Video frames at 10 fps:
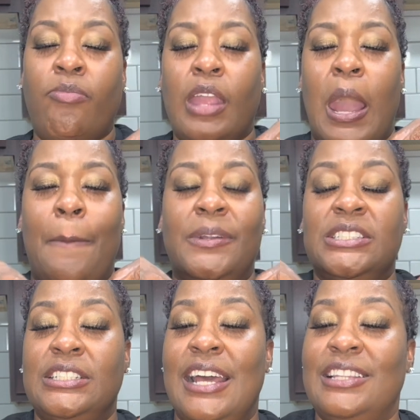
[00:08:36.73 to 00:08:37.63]
I'm gonna
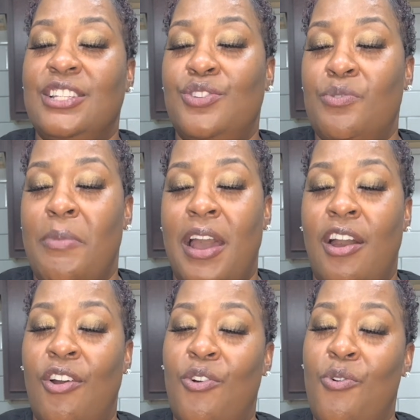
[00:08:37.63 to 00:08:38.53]
just have to toot my
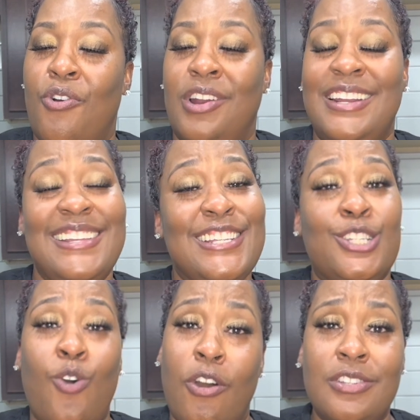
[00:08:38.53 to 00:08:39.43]
own horn. This
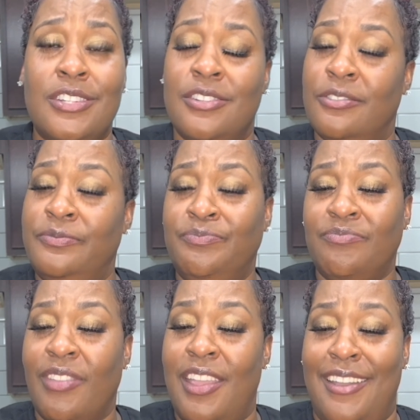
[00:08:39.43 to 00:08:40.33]
sauce,
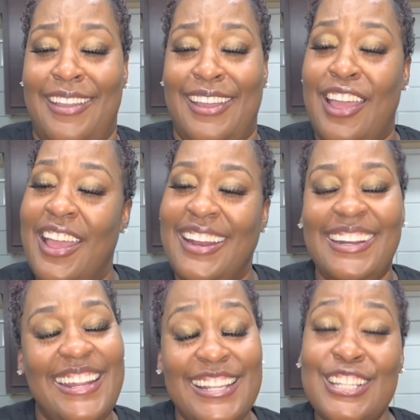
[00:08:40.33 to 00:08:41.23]

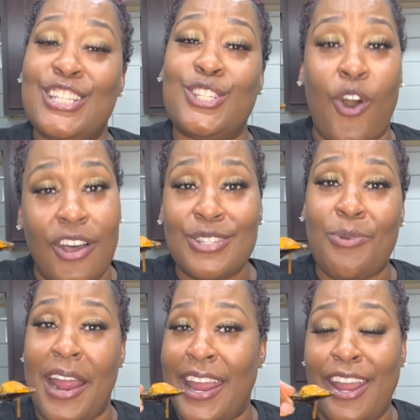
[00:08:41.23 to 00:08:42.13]
this sauce
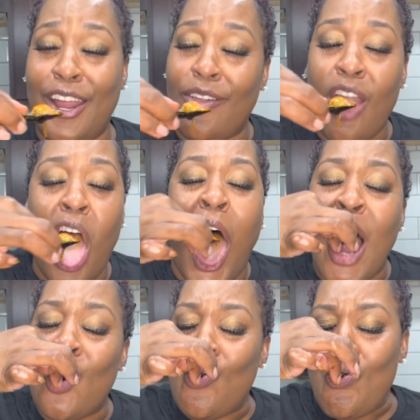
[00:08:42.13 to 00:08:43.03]
right
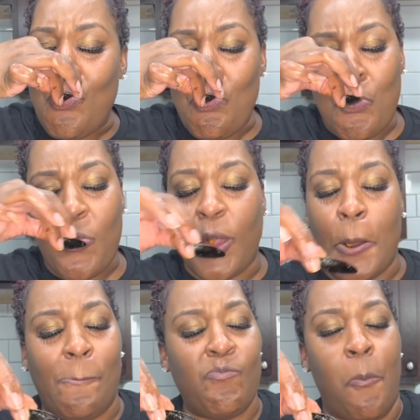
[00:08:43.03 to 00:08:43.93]

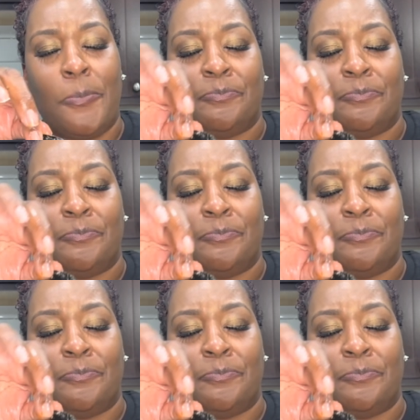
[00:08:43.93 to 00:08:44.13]
here.